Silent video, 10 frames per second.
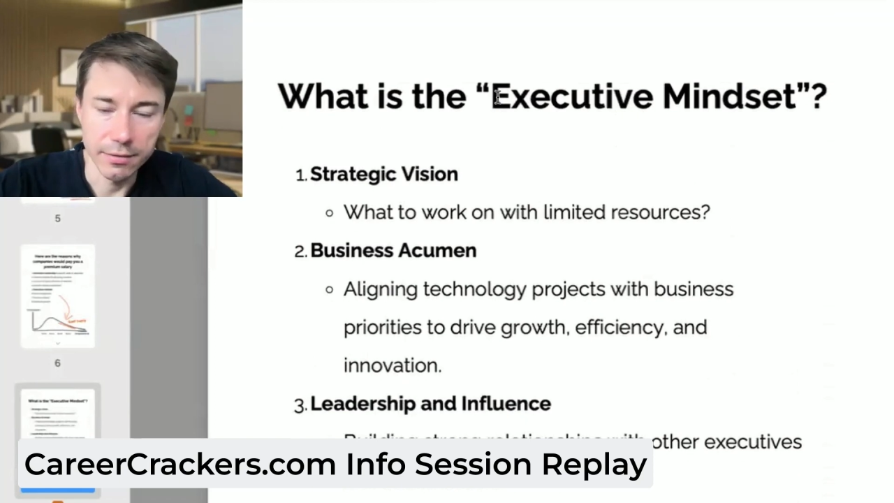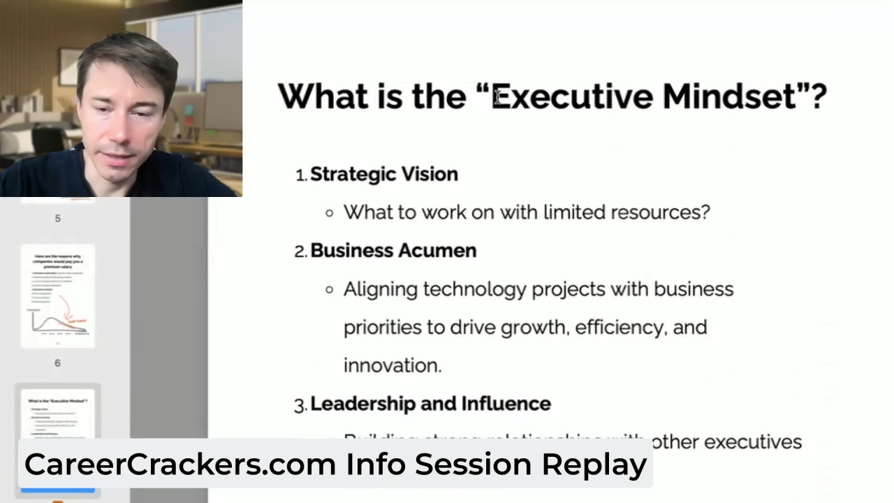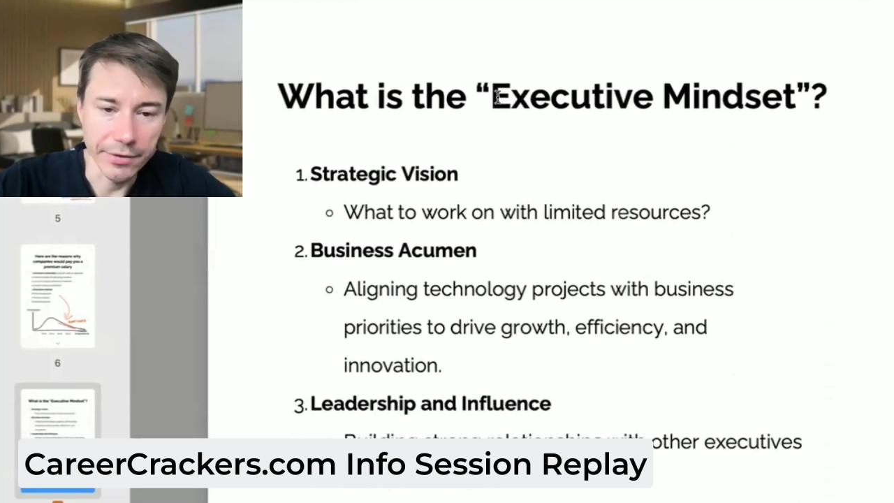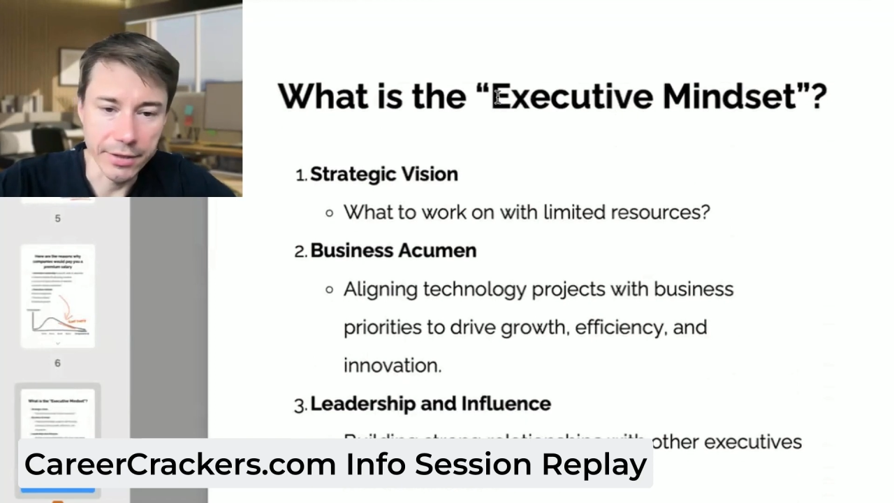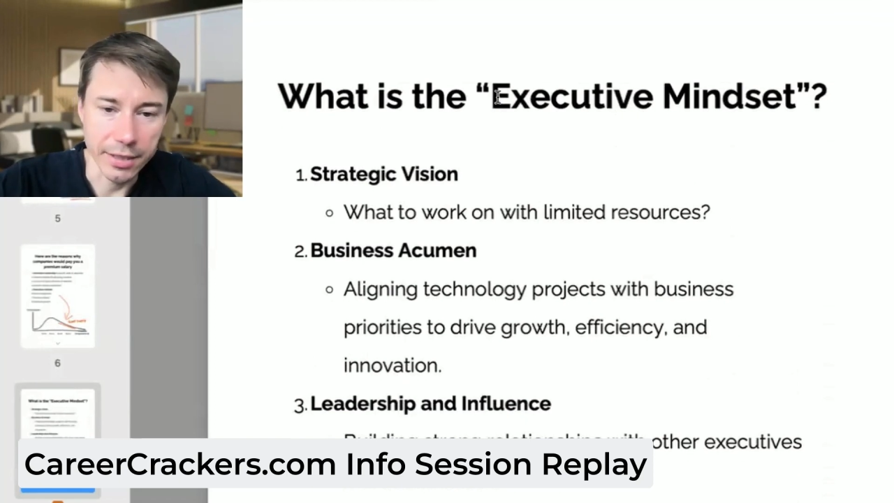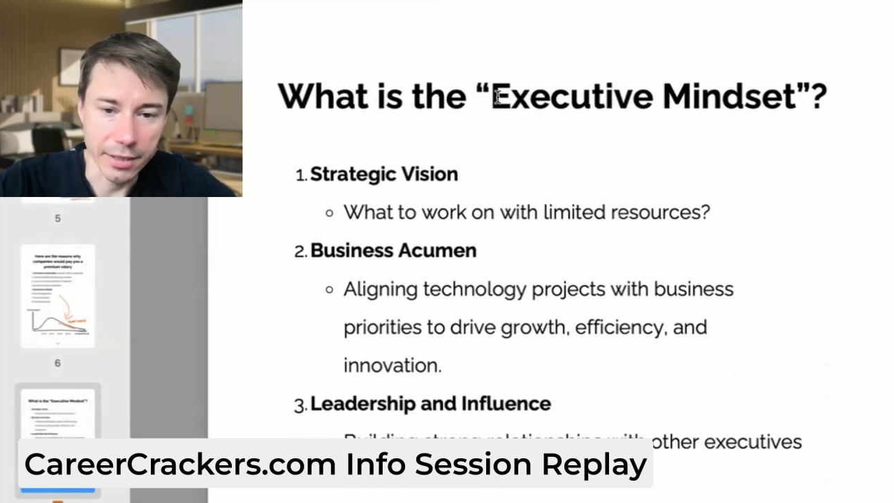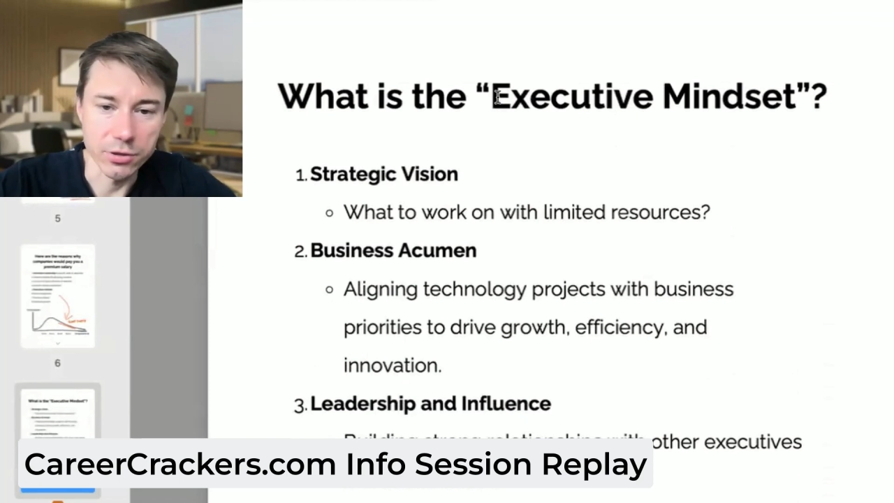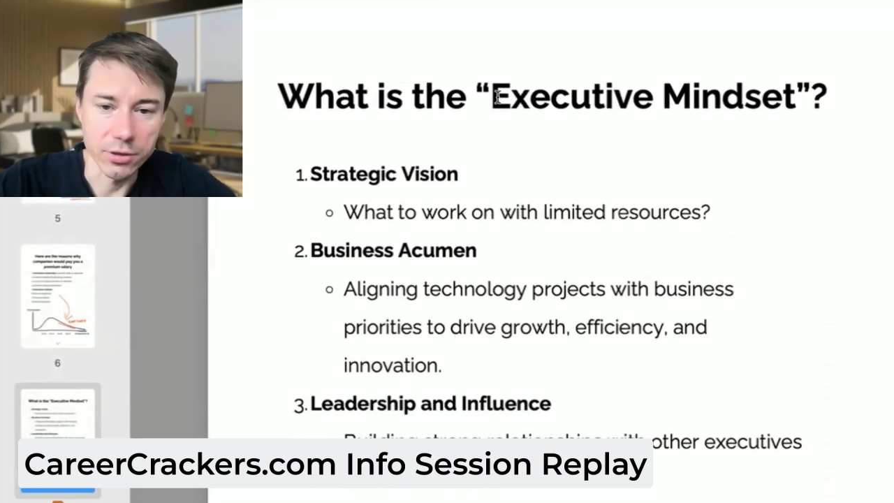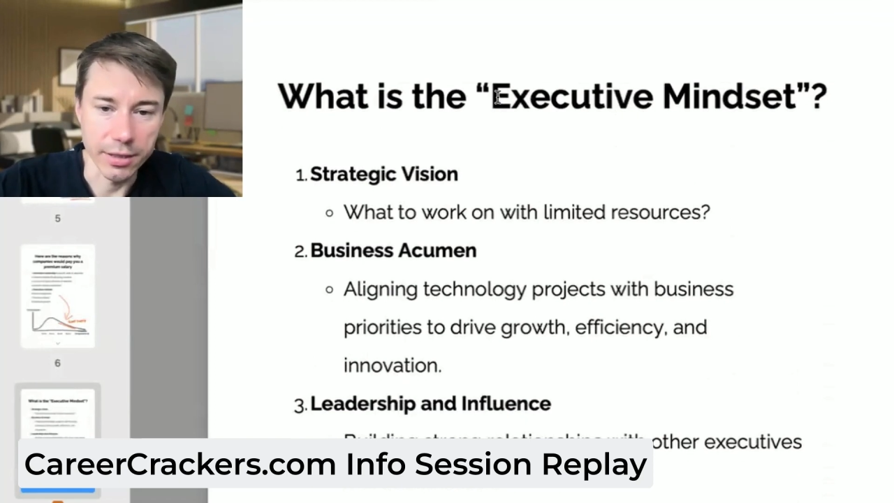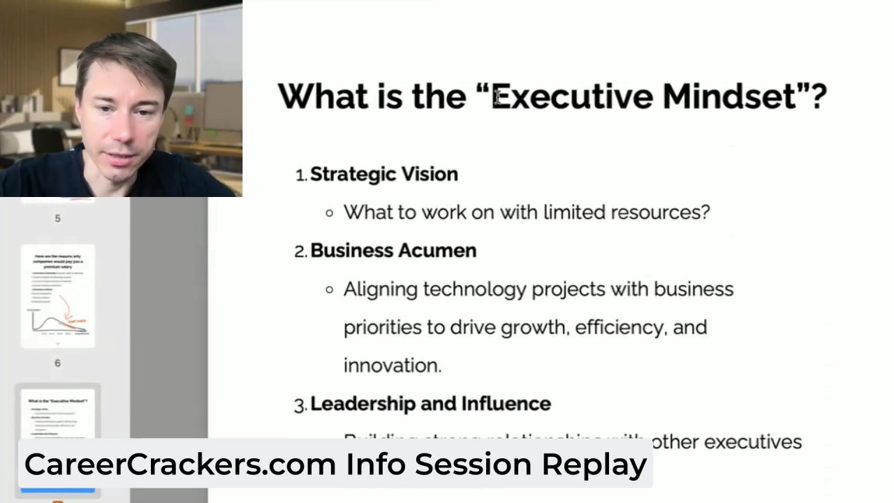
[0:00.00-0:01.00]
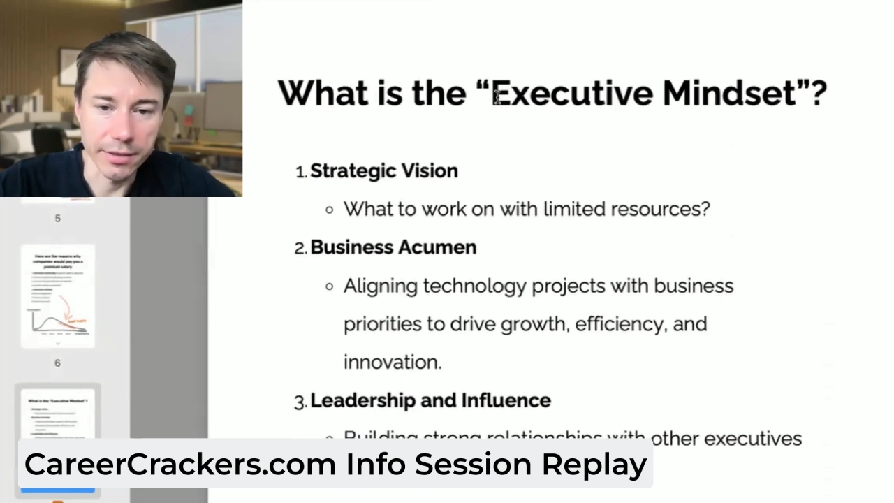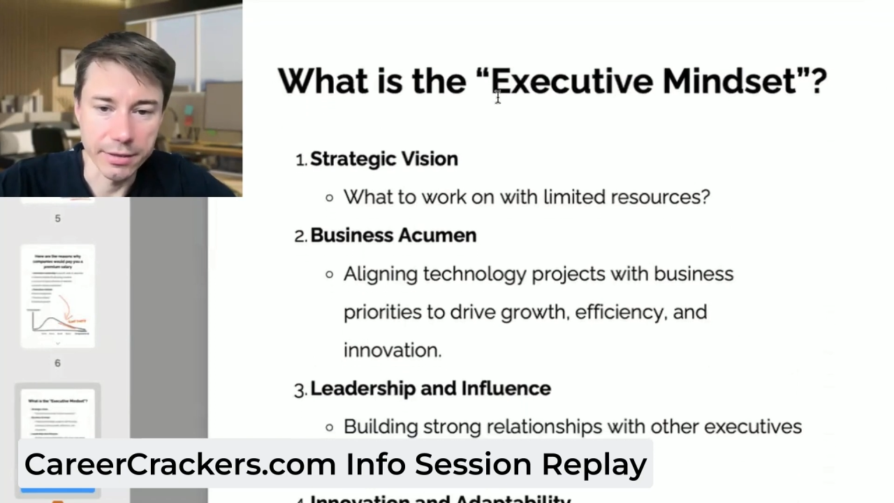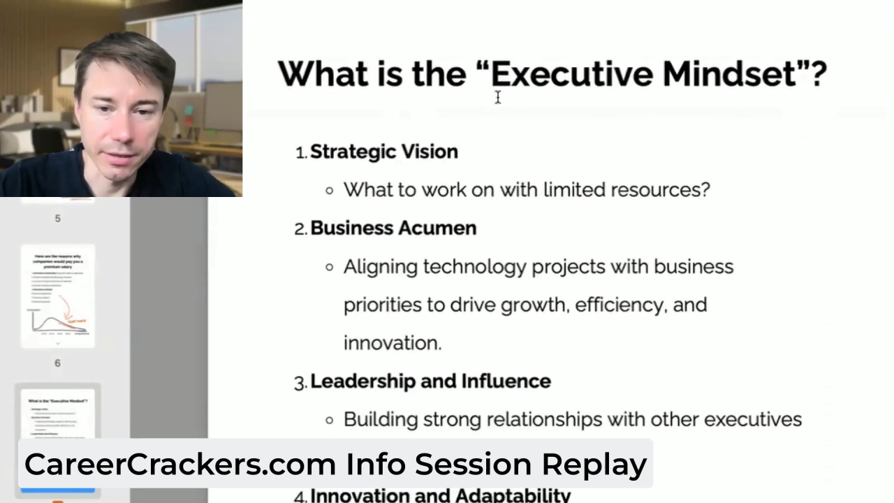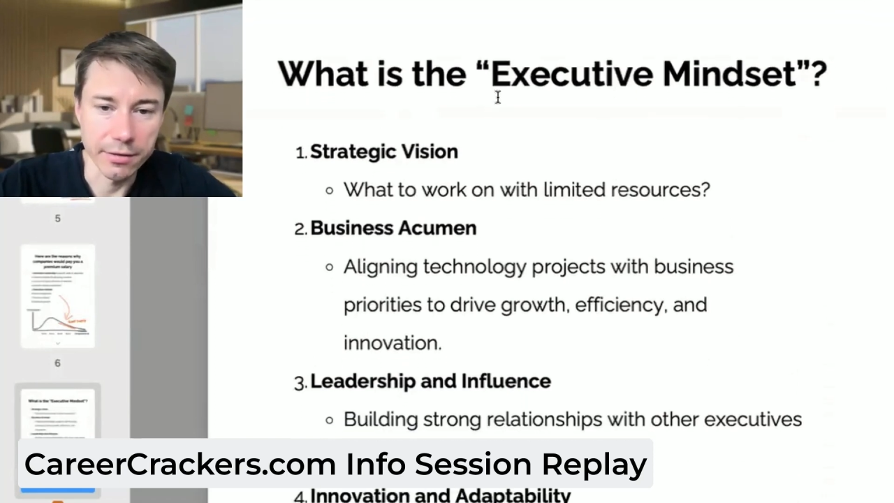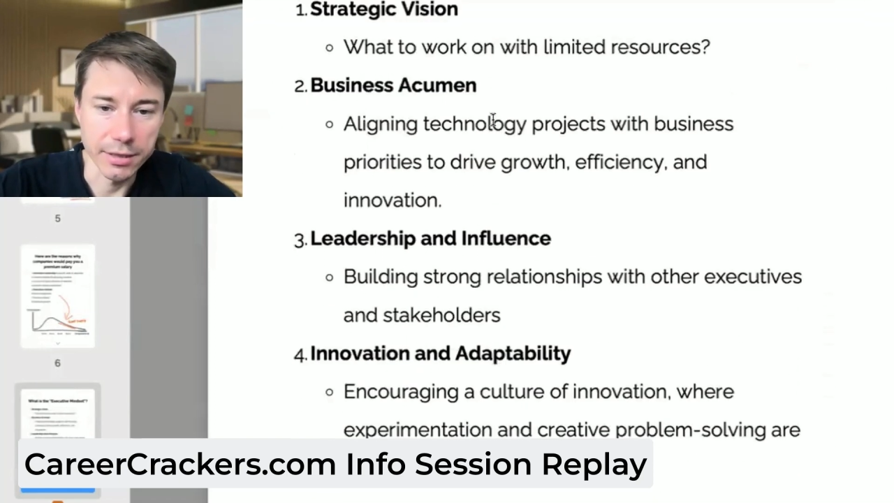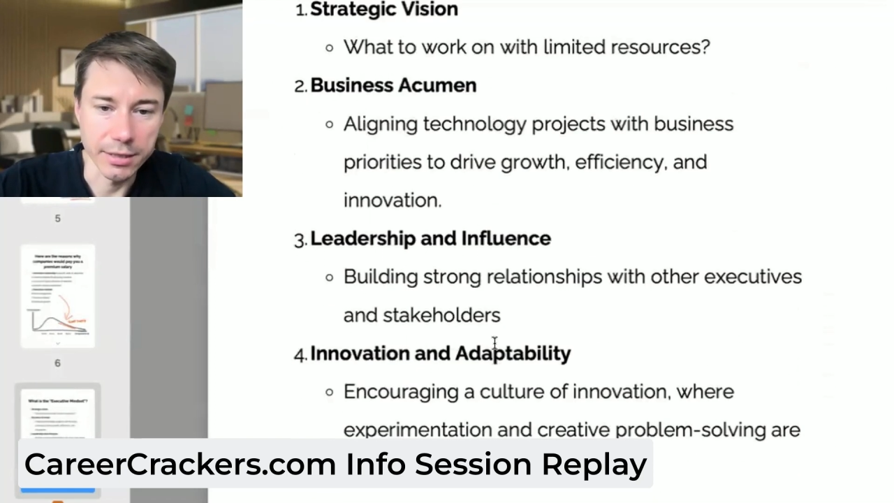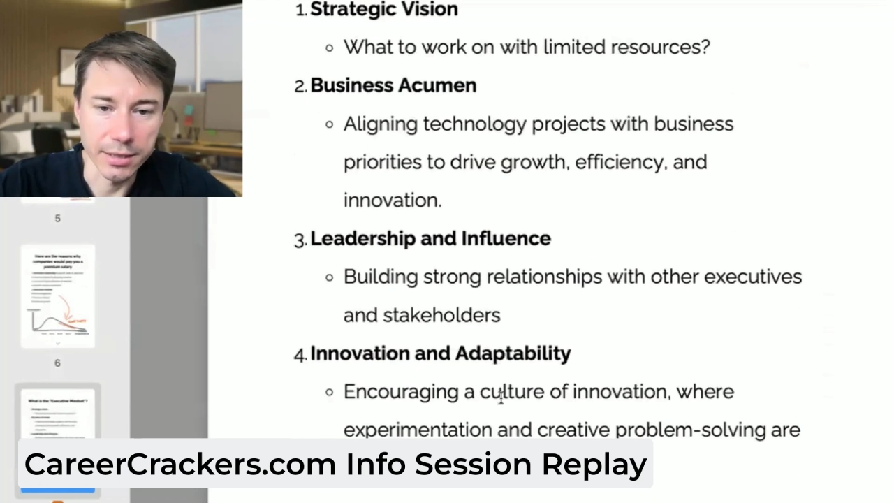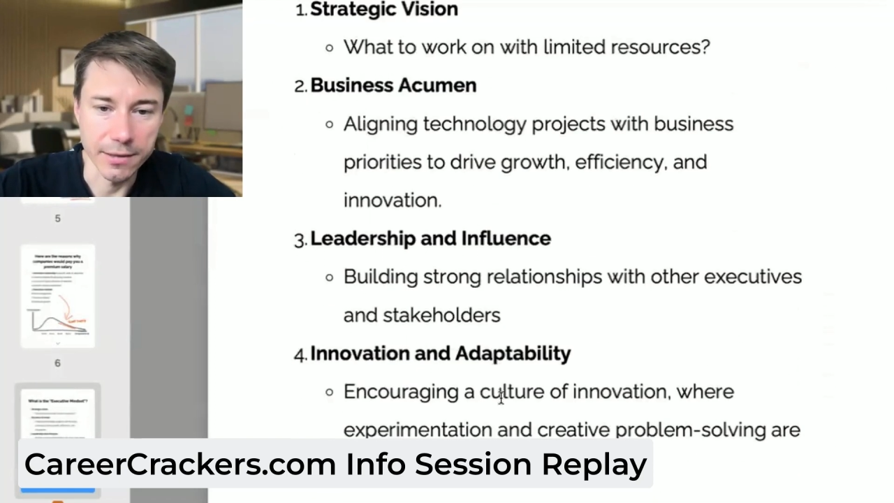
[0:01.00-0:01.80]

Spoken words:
Eric Nerlich,